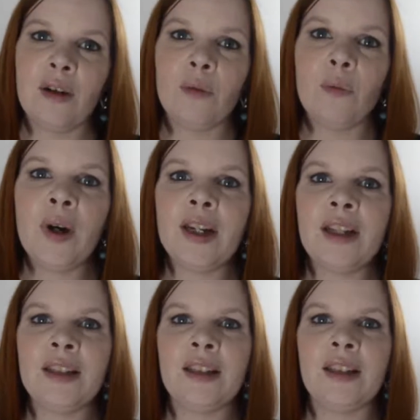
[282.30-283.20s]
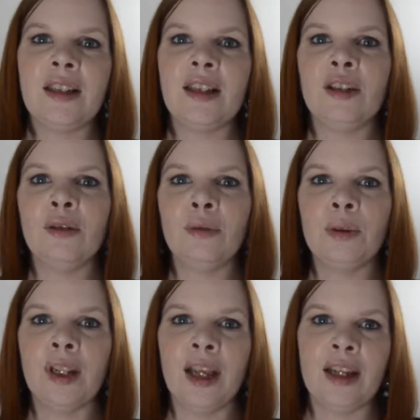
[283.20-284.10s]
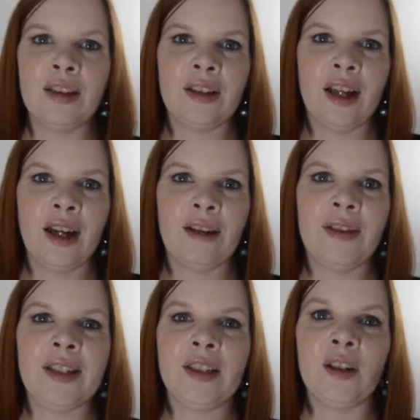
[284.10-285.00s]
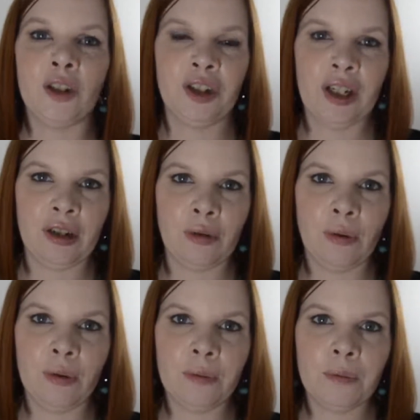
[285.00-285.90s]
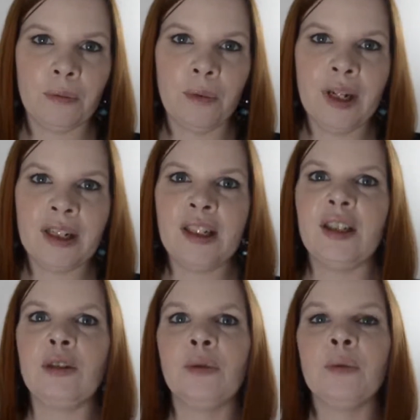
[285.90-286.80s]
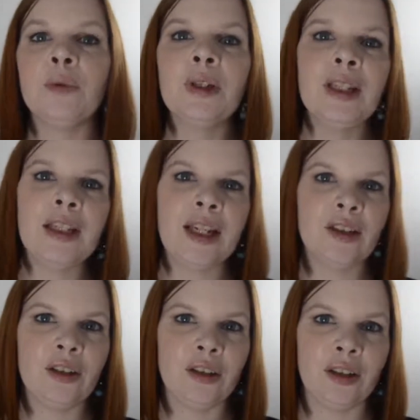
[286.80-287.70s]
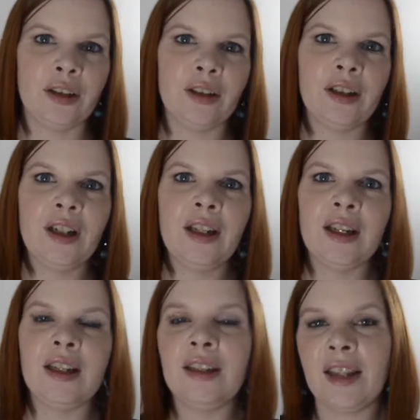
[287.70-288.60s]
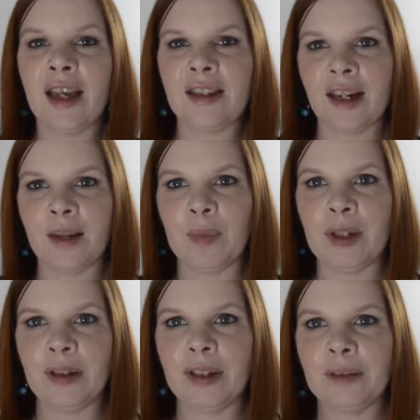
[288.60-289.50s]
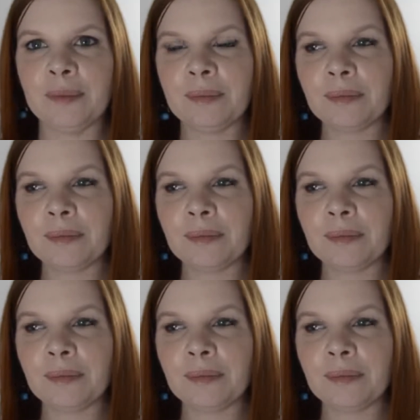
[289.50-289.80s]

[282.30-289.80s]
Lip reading: what is it that you would like to have as a learning goal? What is it you would really like to learn in that time period?